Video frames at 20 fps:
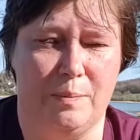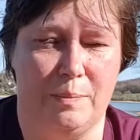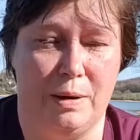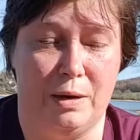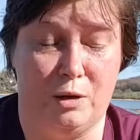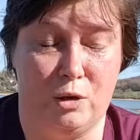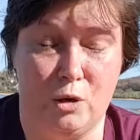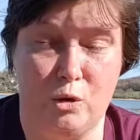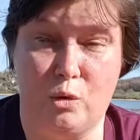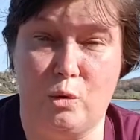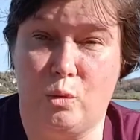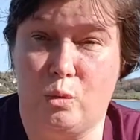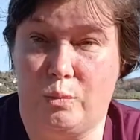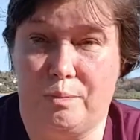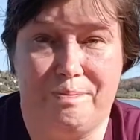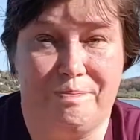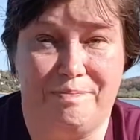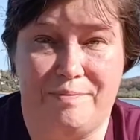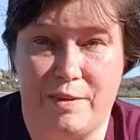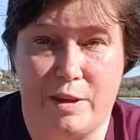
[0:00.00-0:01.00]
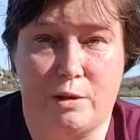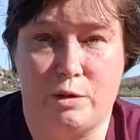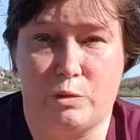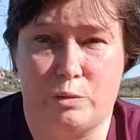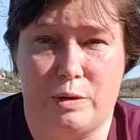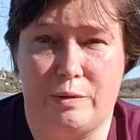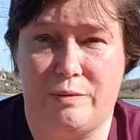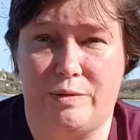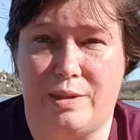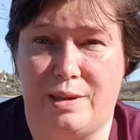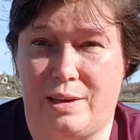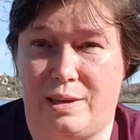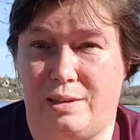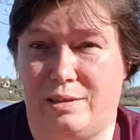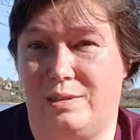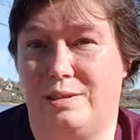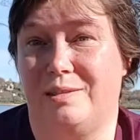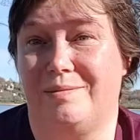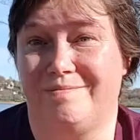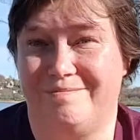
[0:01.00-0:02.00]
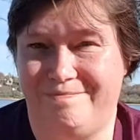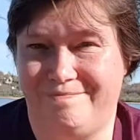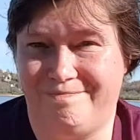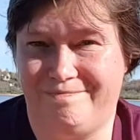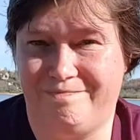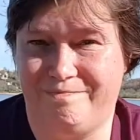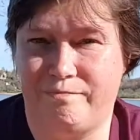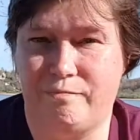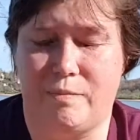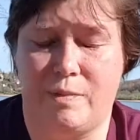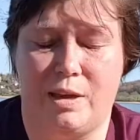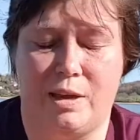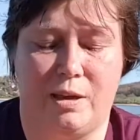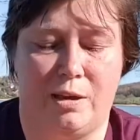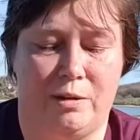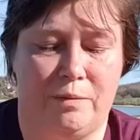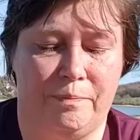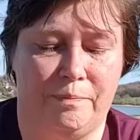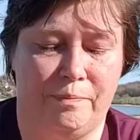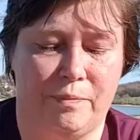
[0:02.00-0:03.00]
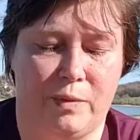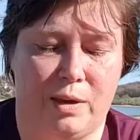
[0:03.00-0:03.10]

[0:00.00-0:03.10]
but Google knows where everything is. There you go.